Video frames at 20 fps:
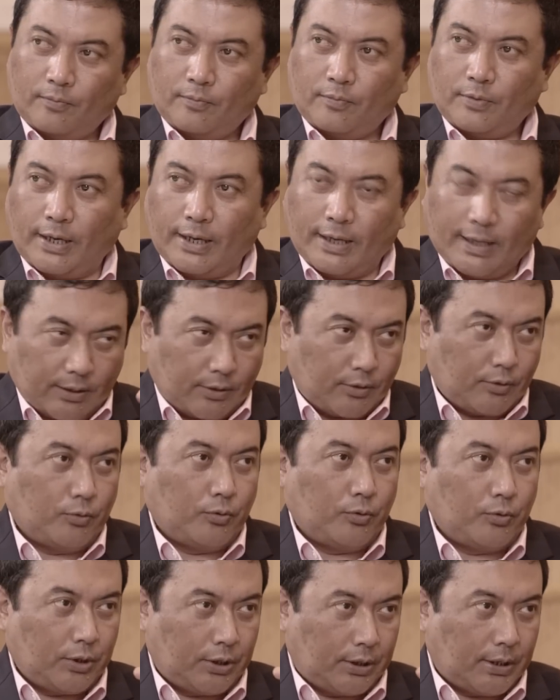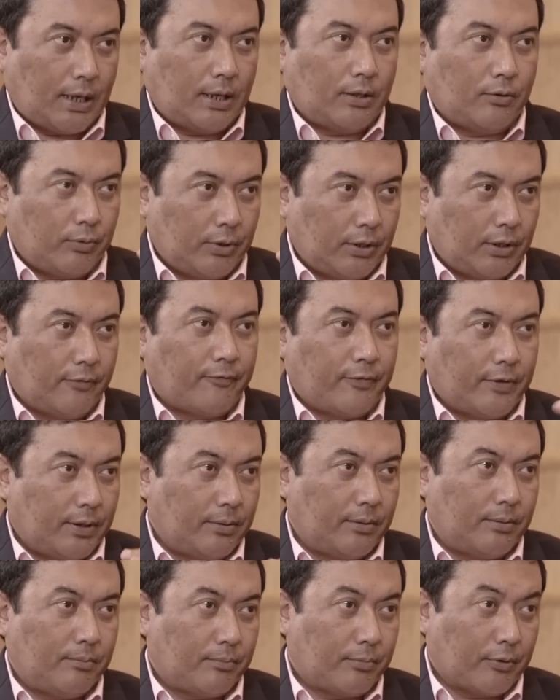ahead to start with
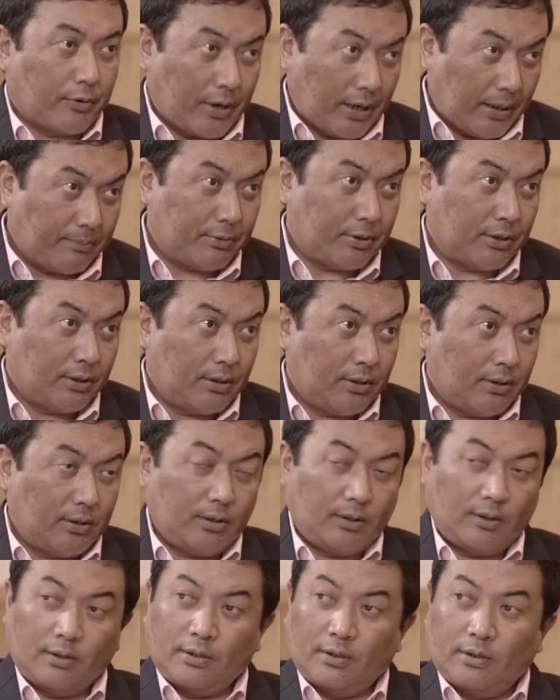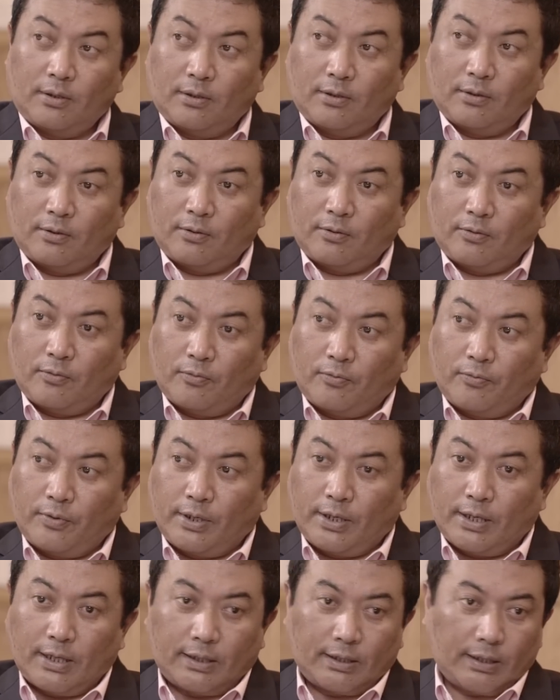different programs,
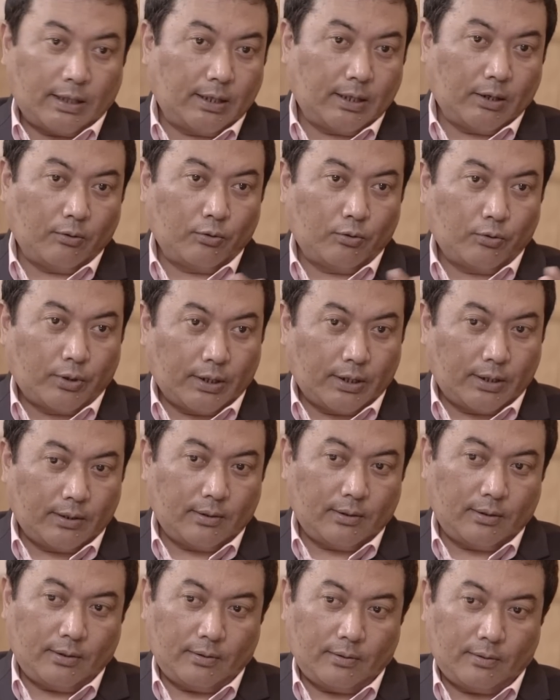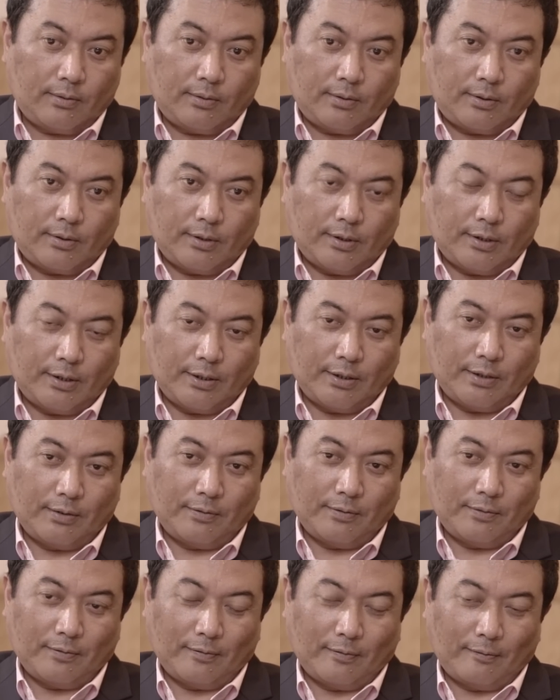we had sat down together
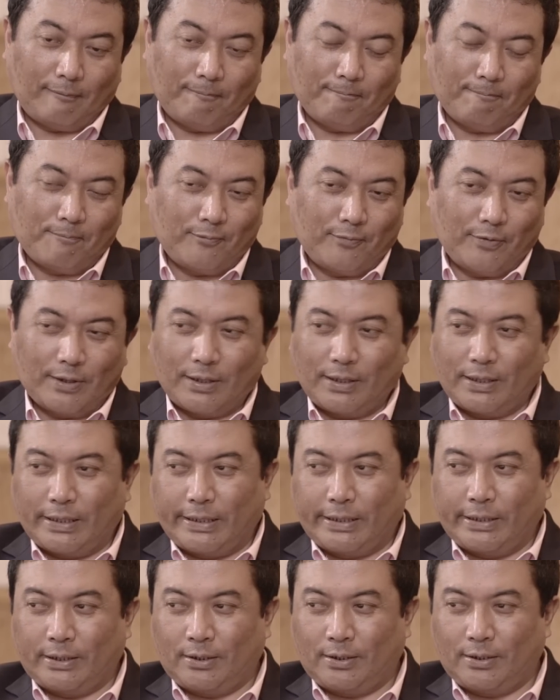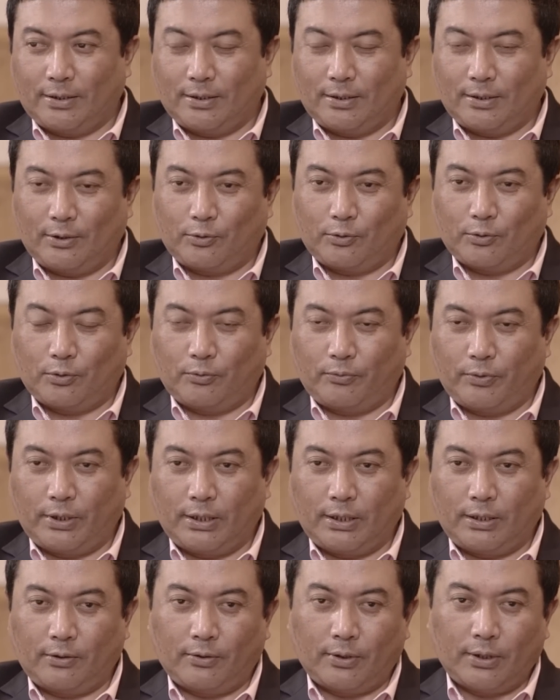and very nice. They told we
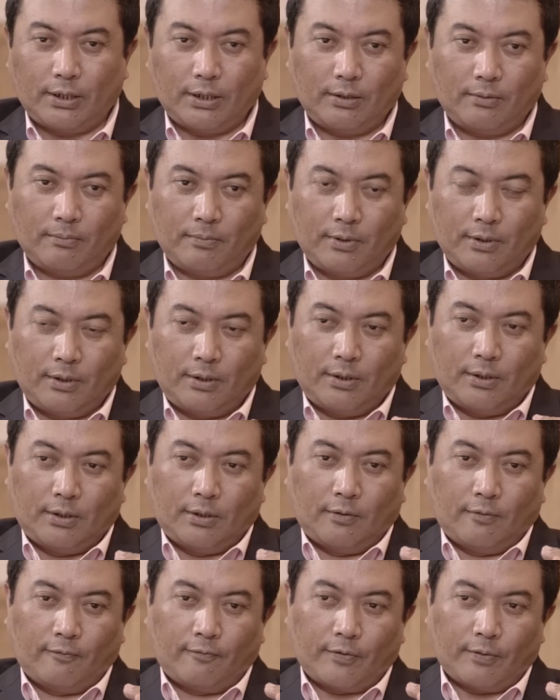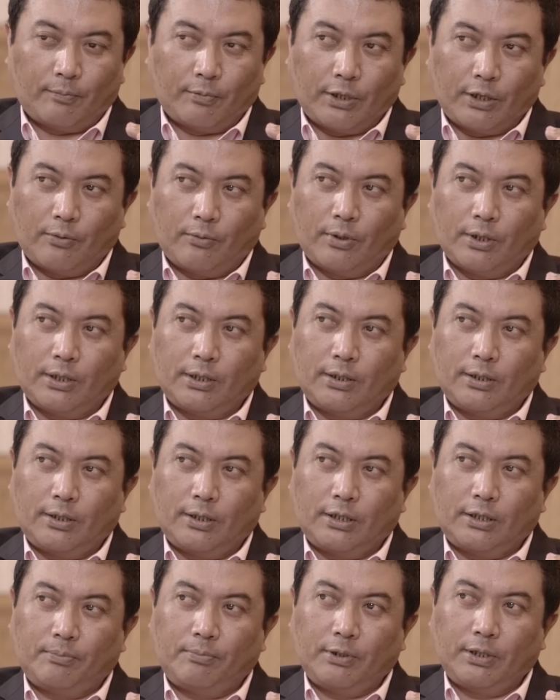need your help. From day one,
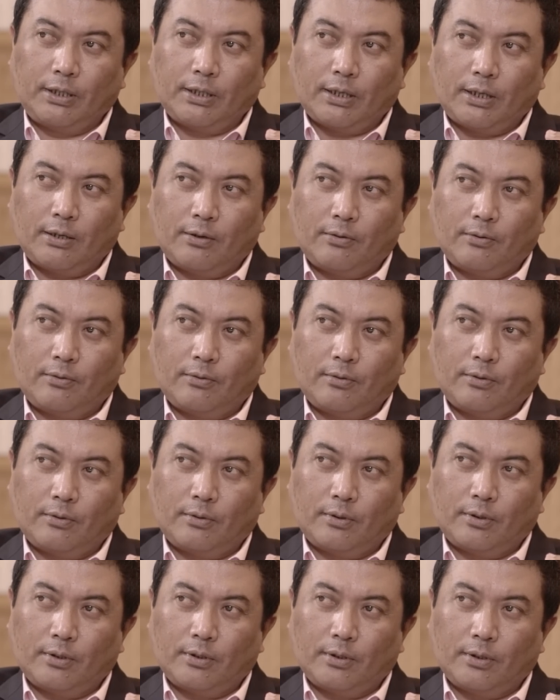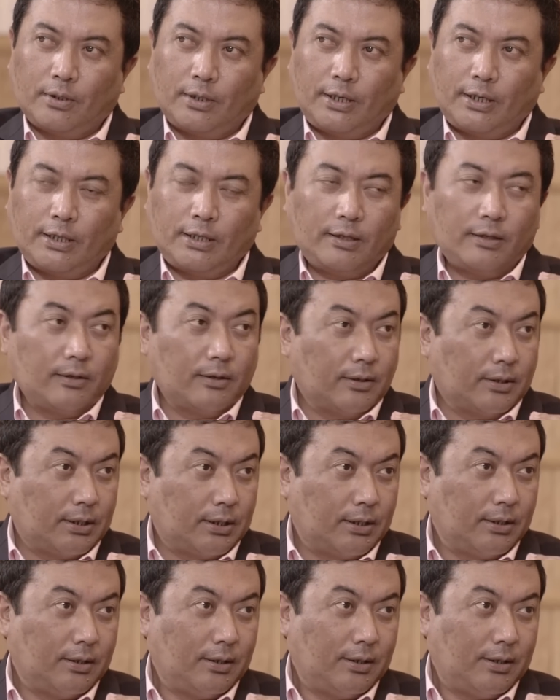it's been now 8 years.